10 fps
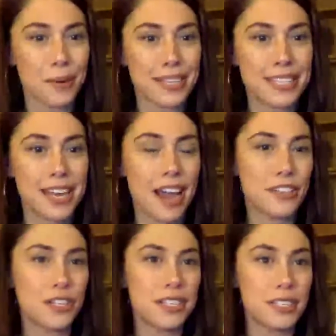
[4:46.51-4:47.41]
It's not
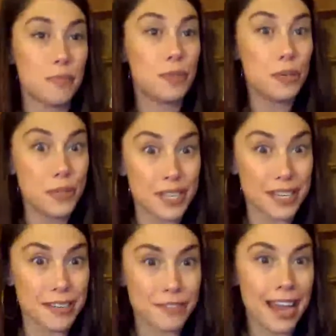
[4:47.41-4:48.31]
just
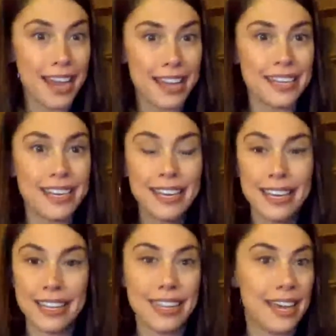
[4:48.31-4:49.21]
abusive and
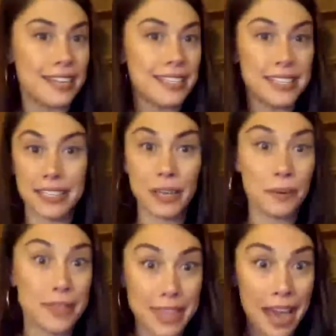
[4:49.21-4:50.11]
then dealing
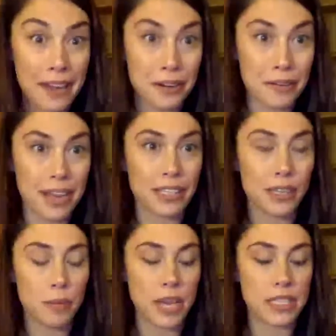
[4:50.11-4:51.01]
with that on a regular
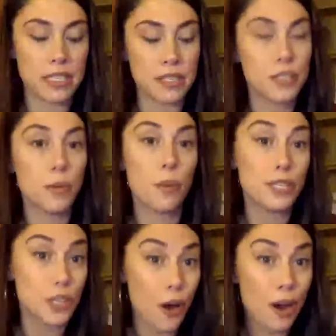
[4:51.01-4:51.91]
basis. So when we
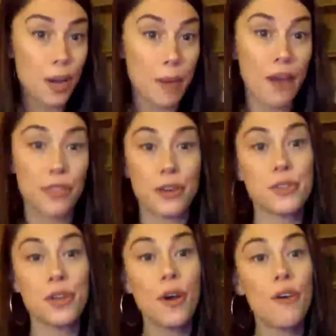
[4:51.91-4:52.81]
talk about those
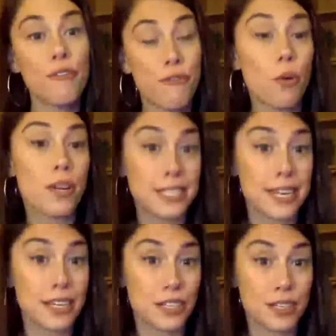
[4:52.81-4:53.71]
4
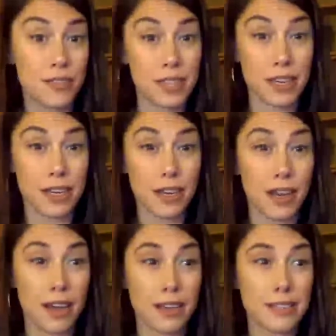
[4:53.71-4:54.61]
stages of the
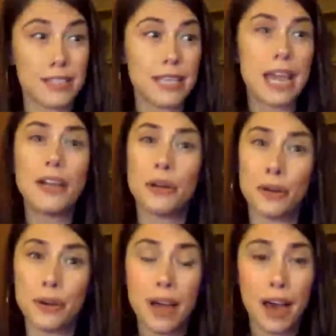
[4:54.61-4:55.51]

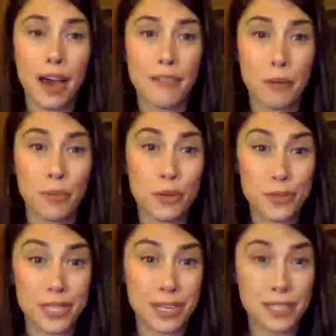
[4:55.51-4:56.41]
cycle of abuse
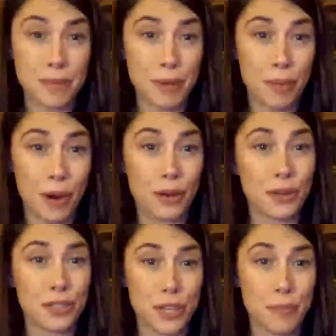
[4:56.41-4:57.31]
in intimate
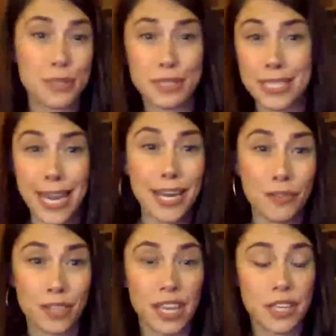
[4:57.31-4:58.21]
partnerships and dating
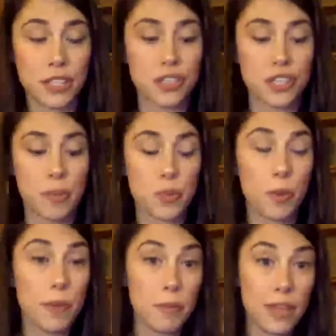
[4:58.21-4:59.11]
relationships, what
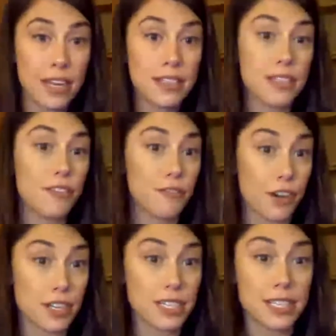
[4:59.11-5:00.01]
we mean is the
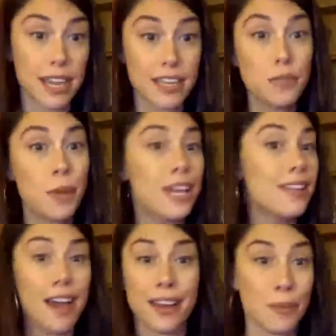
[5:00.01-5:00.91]
first stage being the
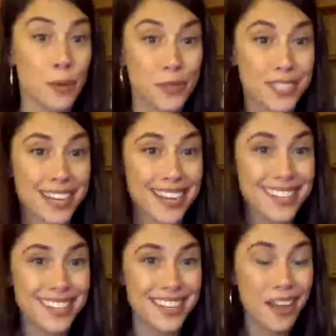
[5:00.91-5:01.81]
honeymoon
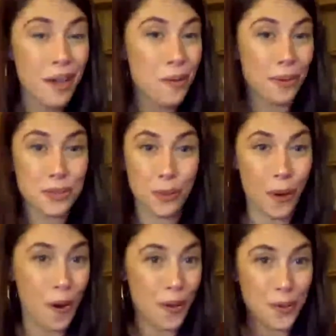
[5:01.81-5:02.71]
stage, which we're
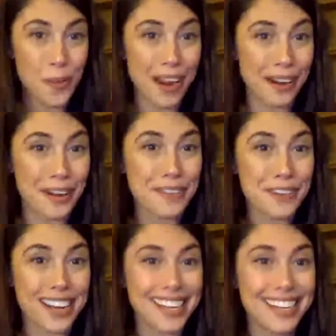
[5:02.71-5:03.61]
all aware of,
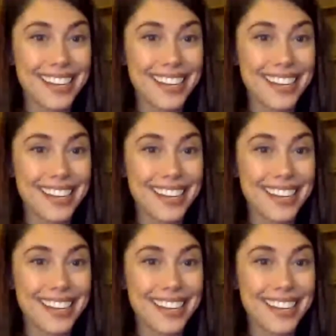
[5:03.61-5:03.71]
right?